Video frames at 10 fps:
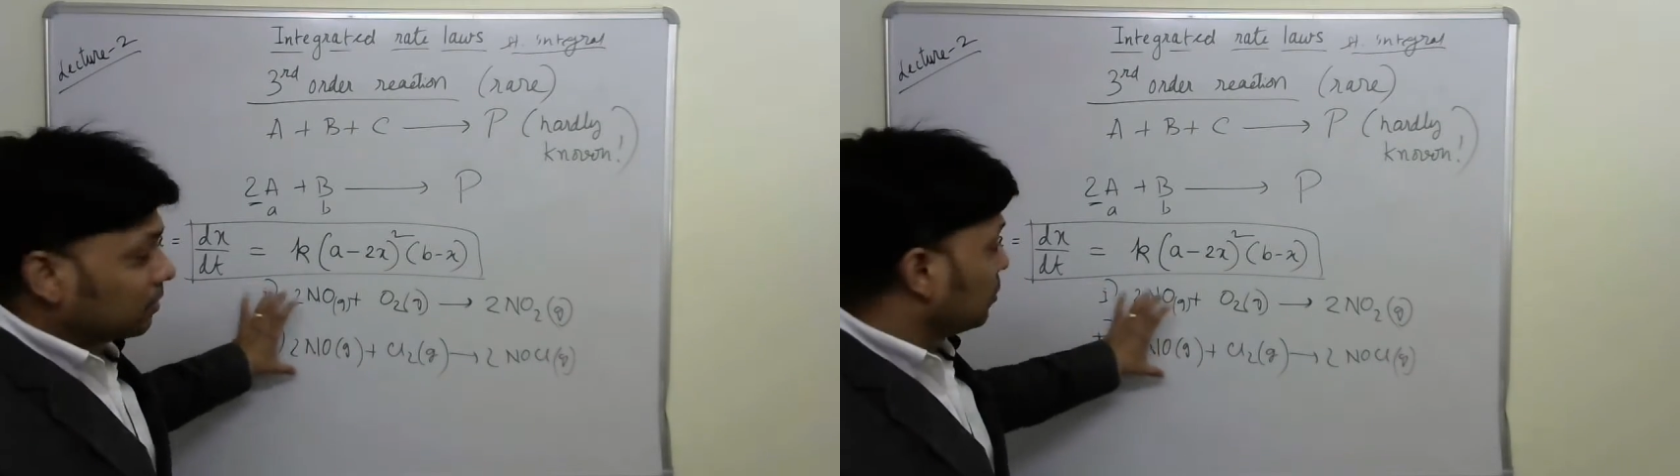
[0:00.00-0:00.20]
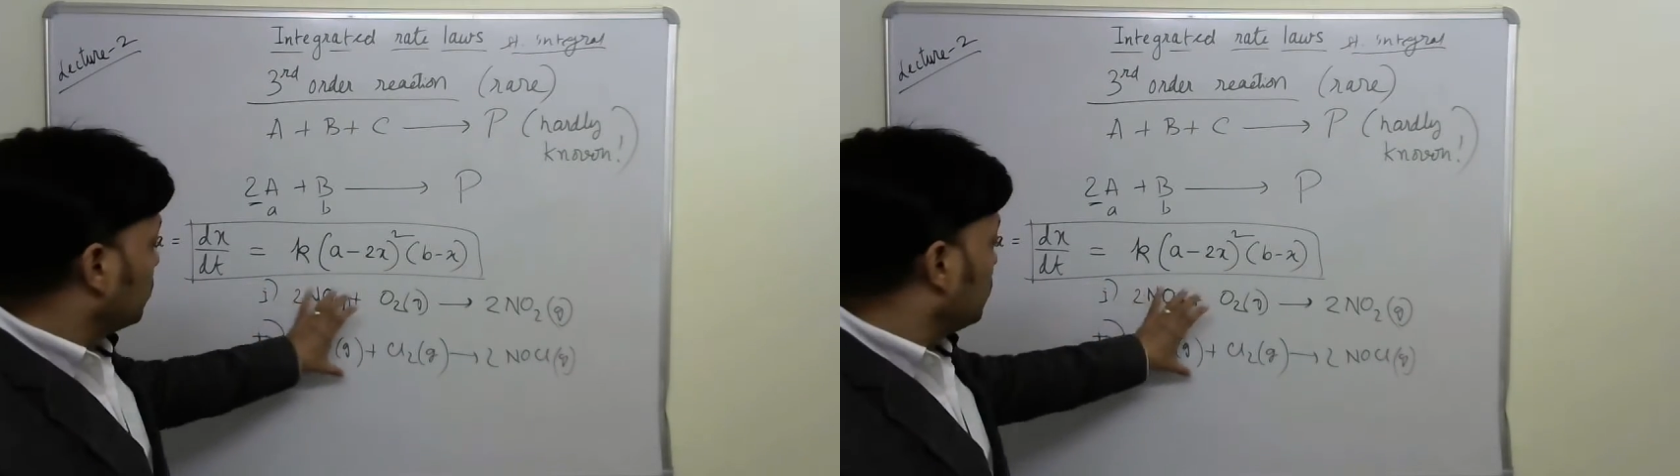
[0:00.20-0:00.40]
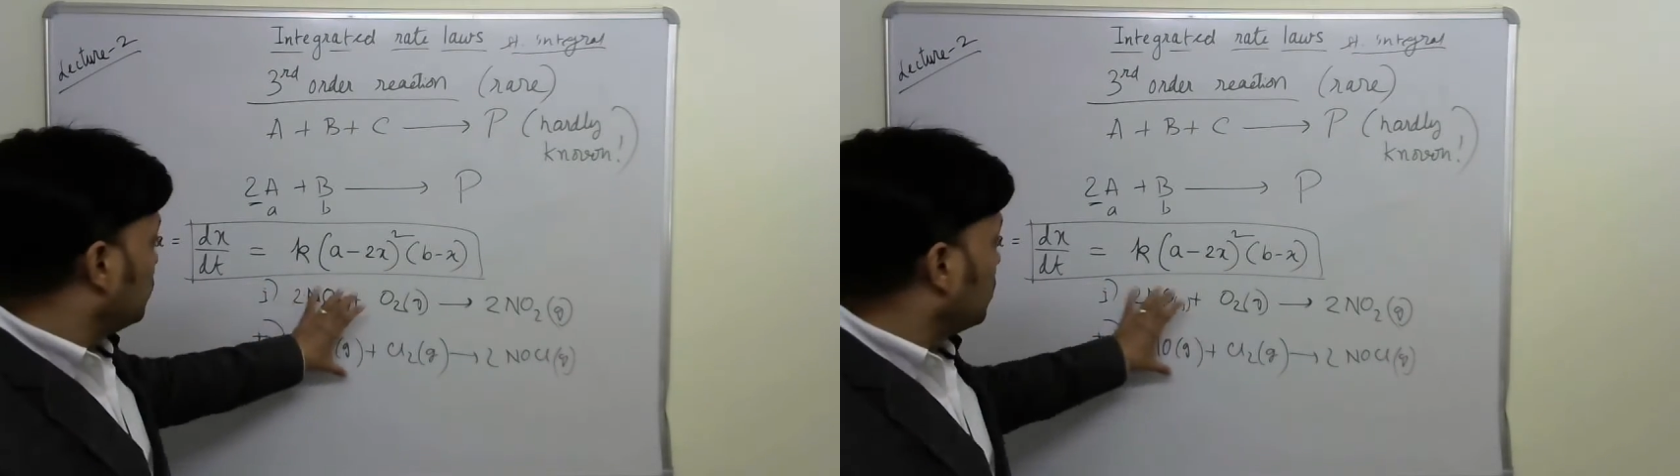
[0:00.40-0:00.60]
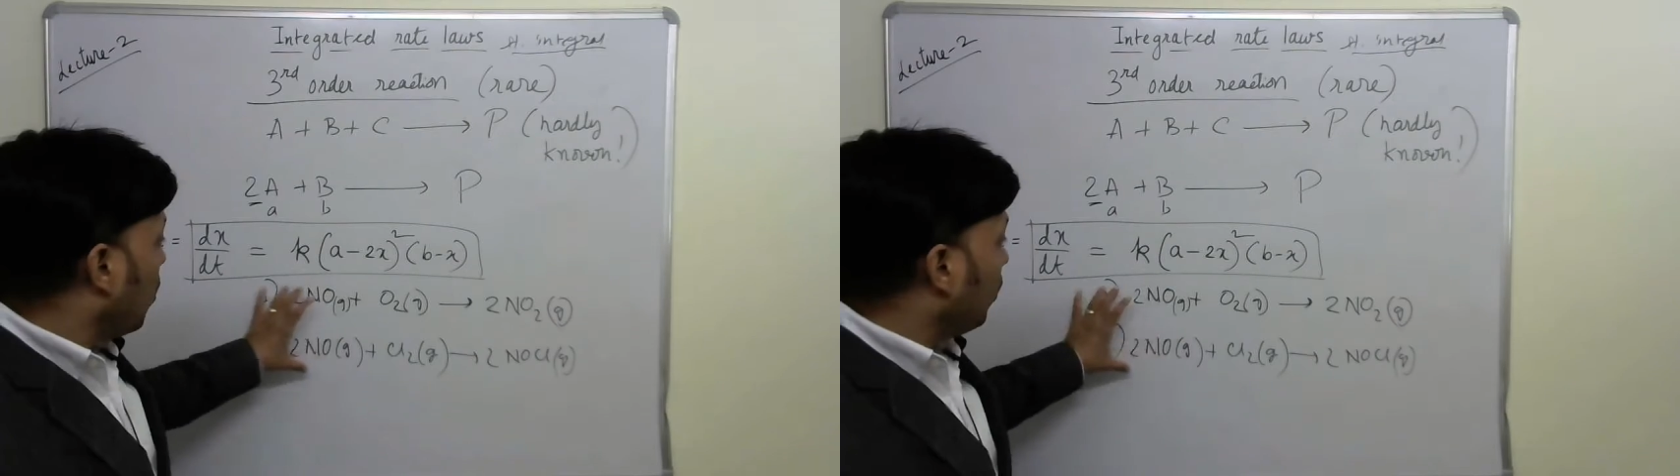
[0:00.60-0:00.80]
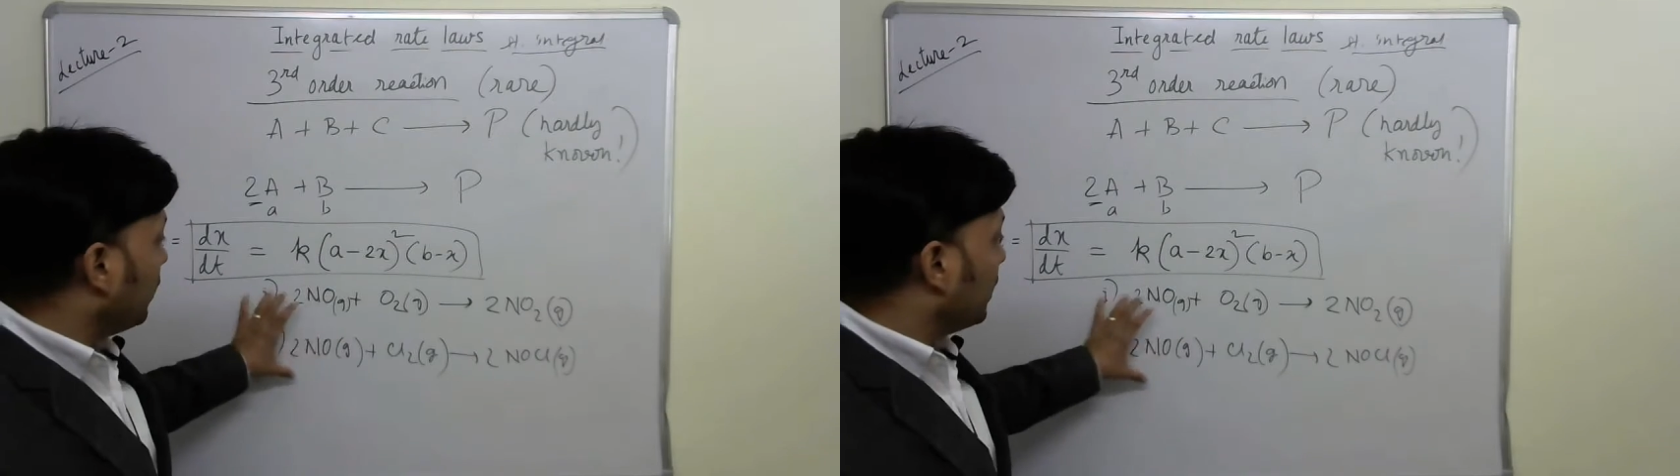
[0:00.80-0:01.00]
So you see
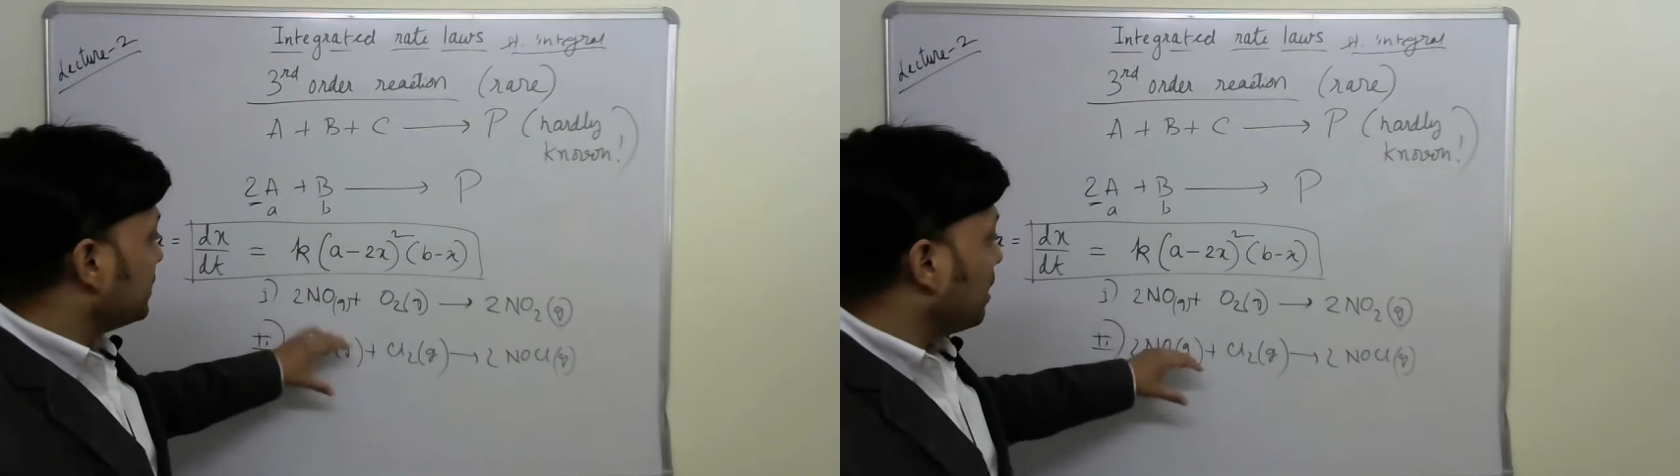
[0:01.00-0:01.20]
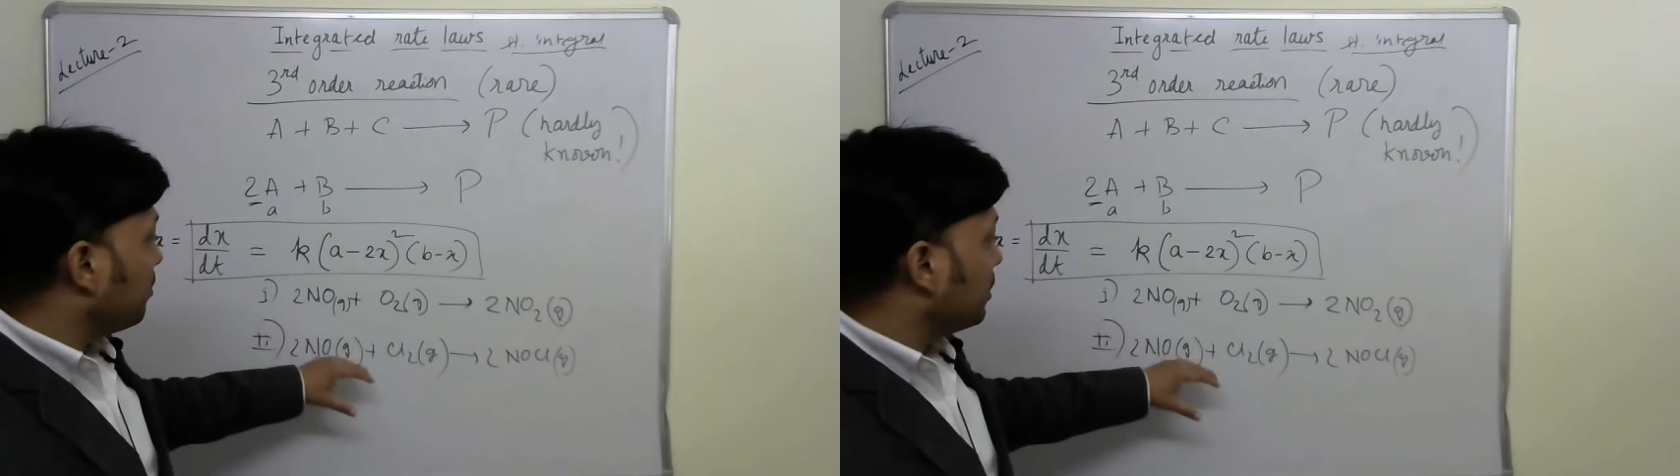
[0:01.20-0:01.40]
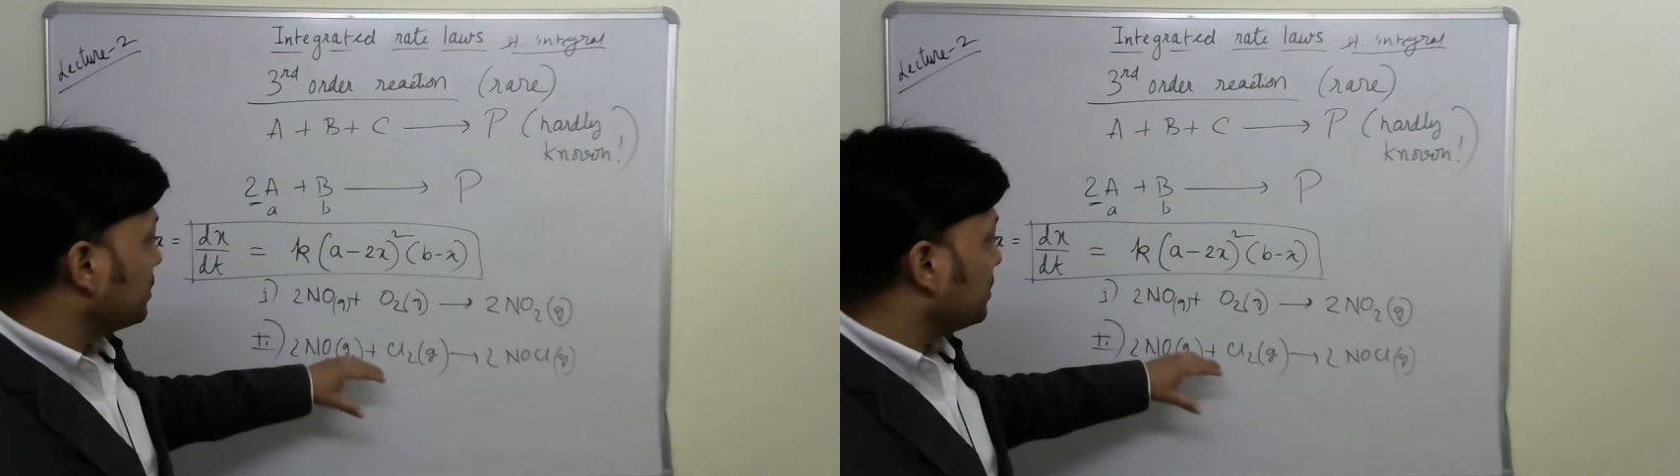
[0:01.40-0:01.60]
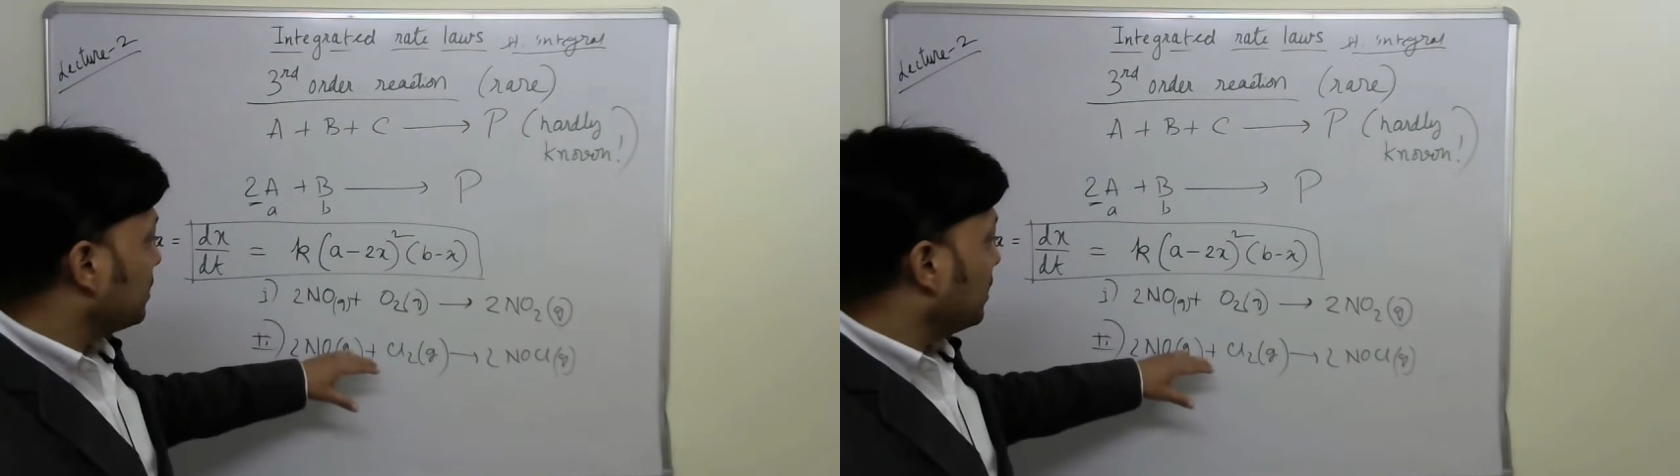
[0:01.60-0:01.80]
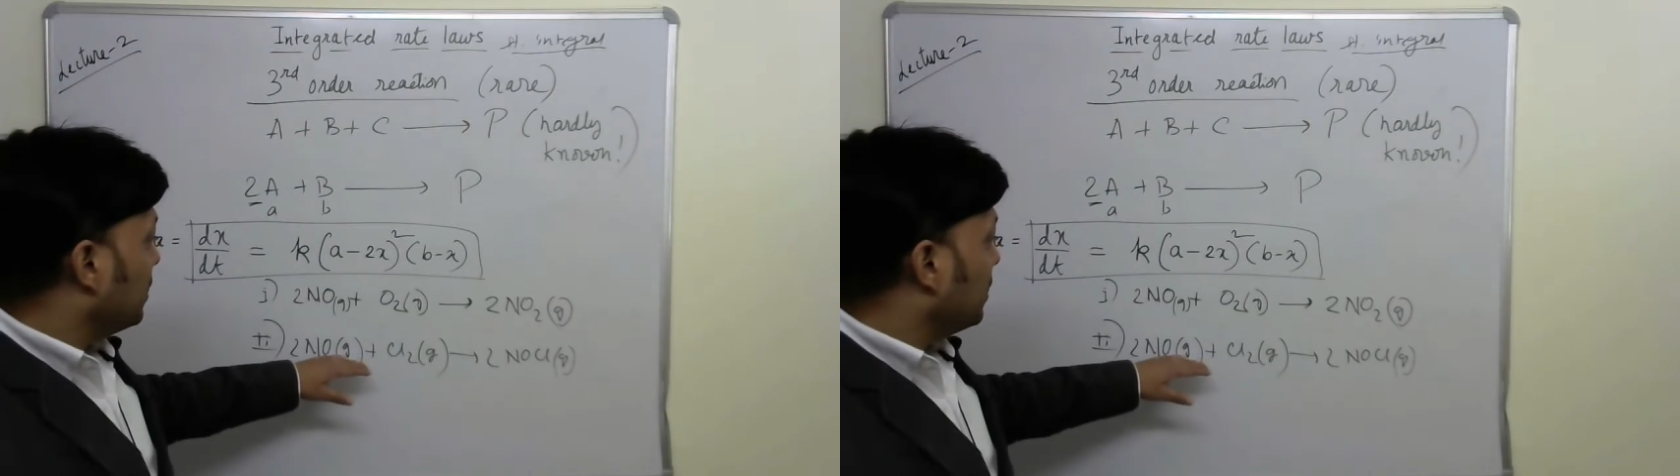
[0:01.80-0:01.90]
all the examples